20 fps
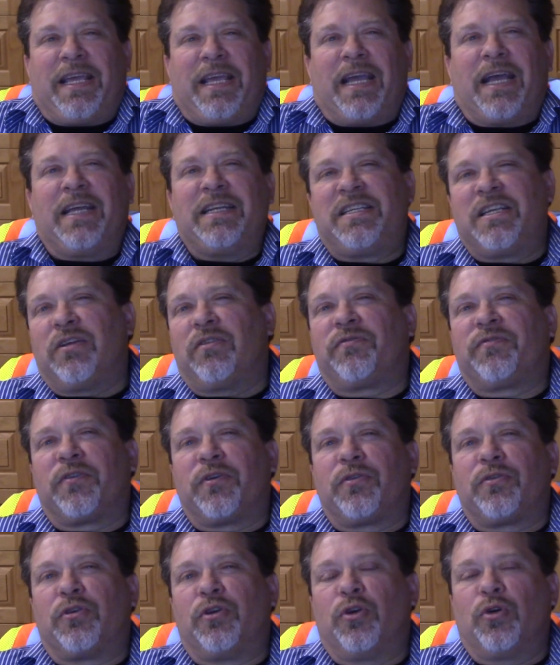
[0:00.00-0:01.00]
Until
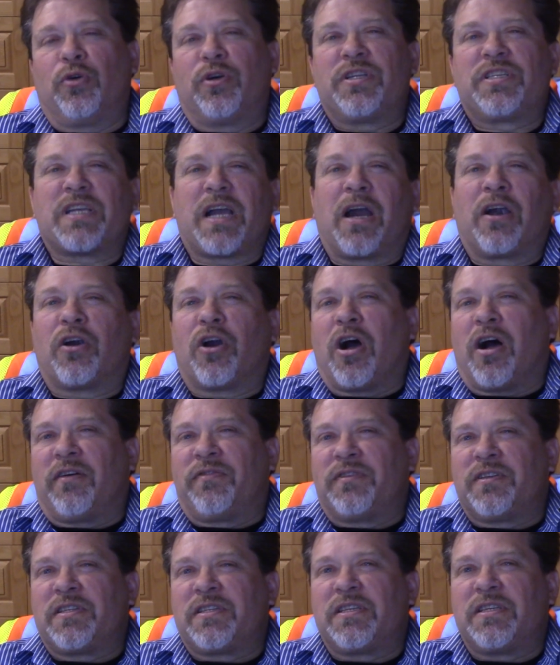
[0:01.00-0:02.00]
further notice, our
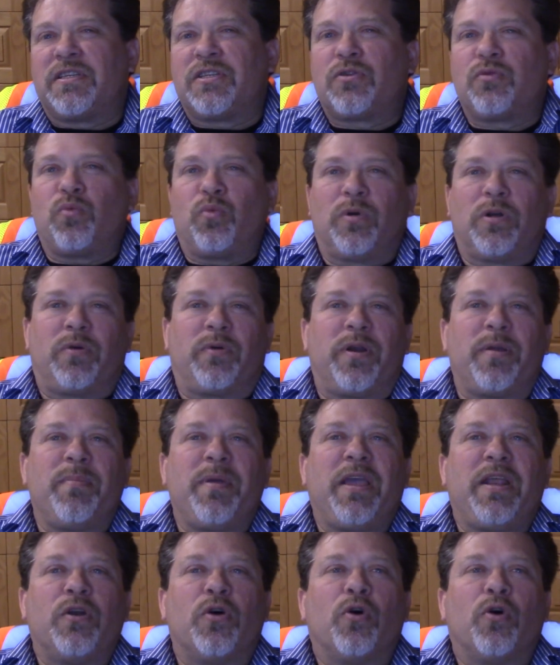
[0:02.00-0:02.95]
offices will remain